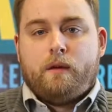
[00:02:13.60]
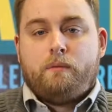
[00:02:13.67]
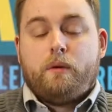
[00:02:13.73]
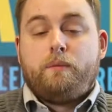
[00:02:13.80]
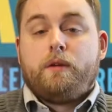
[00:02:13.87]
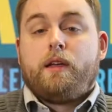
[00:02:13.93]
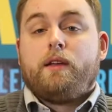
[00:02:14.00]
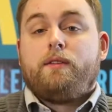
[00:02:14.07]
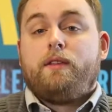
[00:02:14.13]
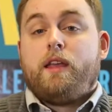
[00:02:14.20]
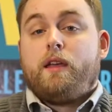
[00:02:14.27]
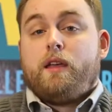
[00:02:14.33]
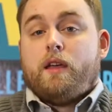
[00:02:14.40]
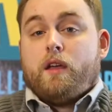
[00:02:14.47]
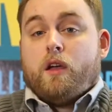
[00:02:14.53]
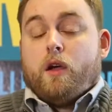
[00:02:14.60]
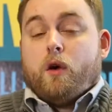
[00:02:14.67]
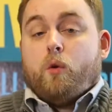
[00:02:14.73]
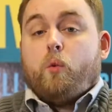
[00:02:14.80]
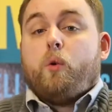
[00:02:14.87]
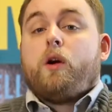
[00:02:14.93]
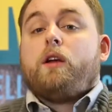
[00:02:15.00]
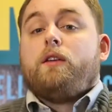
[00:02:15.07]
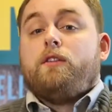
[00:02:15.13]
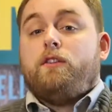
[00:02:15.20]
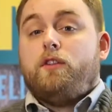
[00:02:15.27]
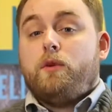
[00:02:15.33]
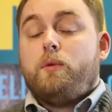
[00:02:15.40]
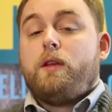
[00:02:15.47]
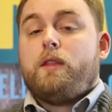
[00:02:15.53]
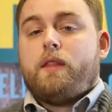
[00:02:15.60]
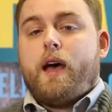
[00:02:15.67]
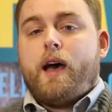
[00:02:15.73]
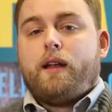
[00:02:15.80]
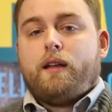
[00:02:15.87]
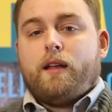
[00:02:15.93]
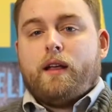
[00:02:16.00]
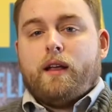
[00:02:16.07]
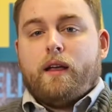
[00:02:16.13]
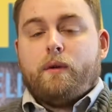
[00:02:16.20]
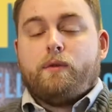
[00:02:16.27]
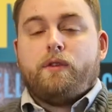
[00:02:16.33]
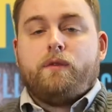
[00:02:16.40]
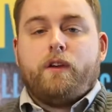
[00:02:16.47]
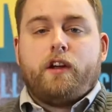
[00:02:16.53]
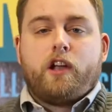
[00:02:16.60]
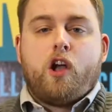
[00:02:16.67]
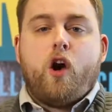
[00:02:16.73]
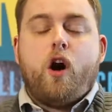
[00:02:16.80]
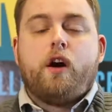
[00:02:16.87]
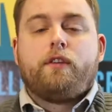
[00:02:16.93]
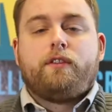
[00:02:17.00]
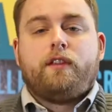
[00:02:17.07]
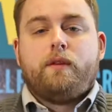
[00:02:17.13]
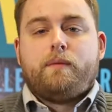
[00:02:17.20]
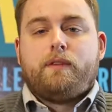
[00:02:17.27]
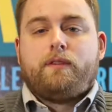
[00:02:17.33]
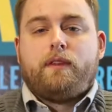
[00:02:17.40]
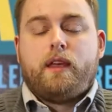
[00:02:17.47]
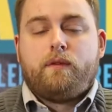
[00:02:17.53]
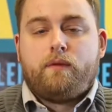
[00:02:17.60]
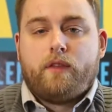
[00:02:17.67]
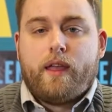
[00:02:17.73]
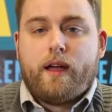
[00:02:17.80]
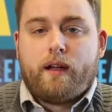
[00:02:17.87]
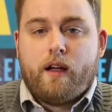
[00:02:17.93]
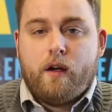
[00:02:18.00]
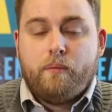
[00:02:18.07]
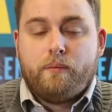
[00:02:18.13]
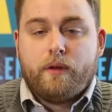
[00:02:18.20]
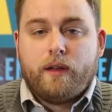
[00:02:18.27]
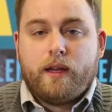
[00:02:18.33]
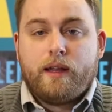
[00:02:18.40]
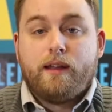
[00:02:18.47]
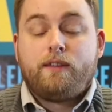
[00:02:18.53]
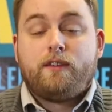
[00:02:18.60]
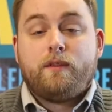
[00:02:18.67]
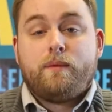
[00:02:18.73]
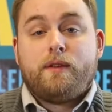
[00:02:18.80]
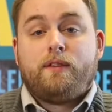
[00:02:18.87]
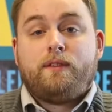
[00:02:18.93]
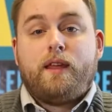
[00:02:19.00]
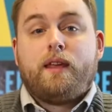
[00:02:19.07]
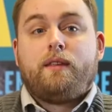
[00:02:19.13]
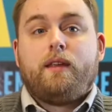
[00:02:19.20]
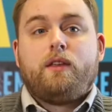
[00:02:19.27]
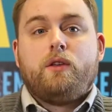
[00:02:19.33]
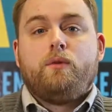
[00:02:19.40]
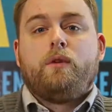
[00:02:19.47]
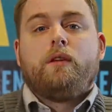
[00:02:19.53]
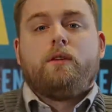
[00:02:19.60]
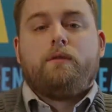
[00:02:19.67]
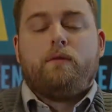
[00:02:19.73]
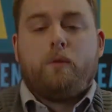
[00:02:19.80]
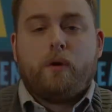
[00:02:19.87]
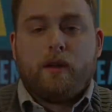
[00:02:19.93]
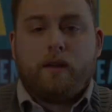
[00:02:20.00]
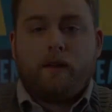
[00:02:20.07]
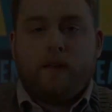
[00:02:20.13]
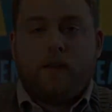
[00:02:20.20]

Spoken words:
But because they weren't doing that, it was a very costly mistake for that company, and it's a mistake that you can avoid.